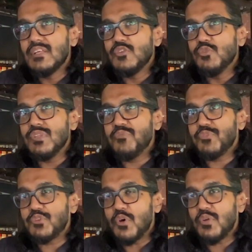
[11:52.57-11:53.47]
using
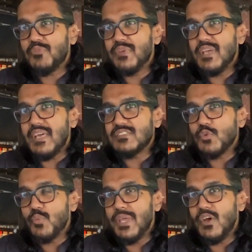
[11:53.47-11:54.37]
photography as
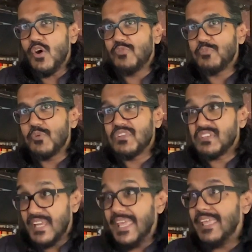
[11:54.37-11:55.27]
a way of
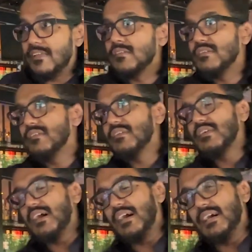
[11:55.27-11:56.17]
portraying
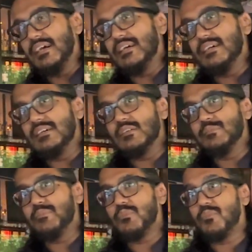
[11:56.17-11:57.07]
uh,
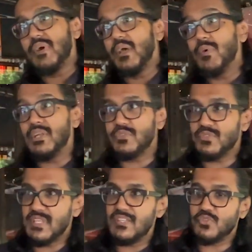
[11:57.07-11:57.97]
what I wanted to
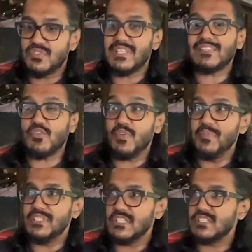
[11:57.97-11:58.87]
say. So sets of
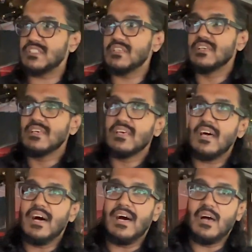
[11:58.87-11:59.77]
images,
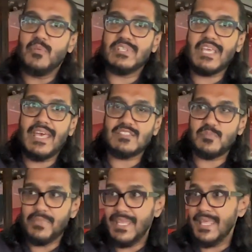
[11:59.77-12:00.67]
which
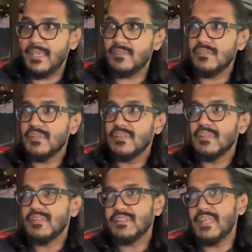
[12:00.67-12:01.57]
has meaning,
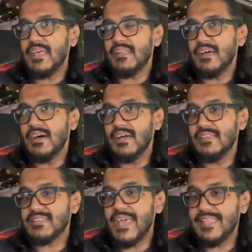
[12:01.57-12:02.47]
that
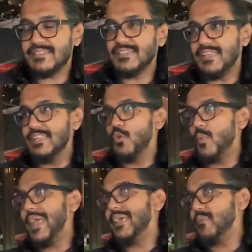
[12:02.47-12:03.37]
is edited in a
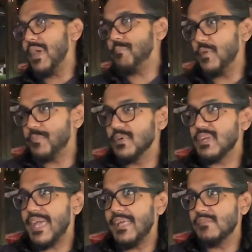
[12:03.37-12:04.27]
way where people
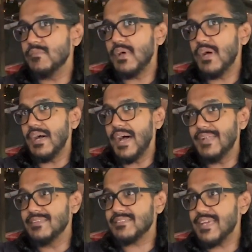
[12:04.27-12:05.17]
can
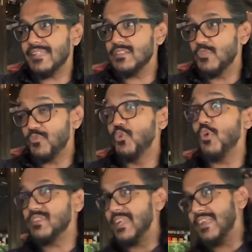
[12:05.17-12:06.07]
understand the
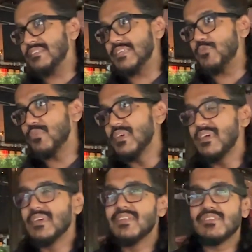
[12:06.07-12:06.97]
flow of the narrative.
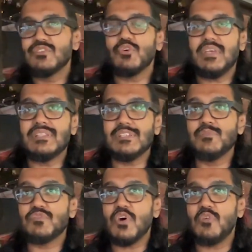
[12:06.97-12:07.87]
So in
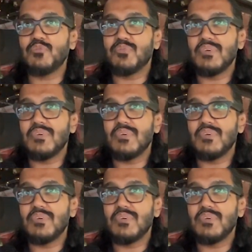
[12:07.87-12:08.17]
terms of